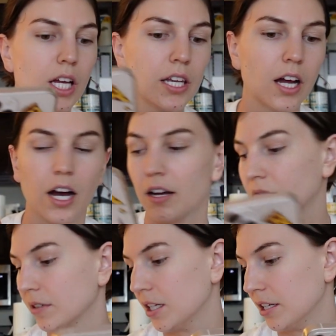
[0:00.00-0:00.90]
And not
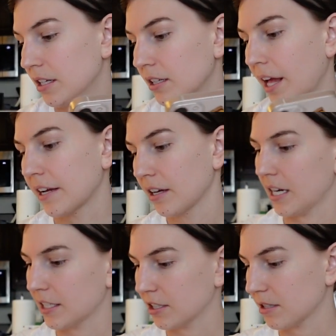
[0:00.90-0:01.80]
what, like
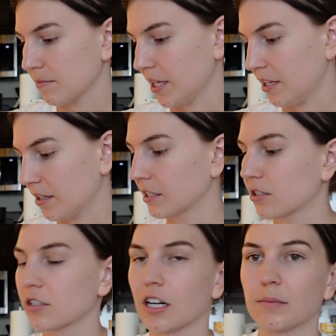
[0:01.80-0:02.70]
I just made this
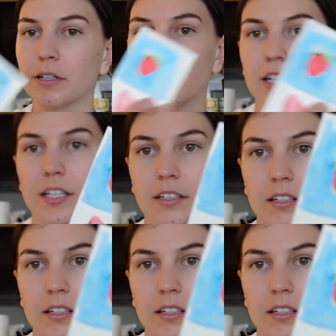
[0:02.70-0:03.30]
strawberry.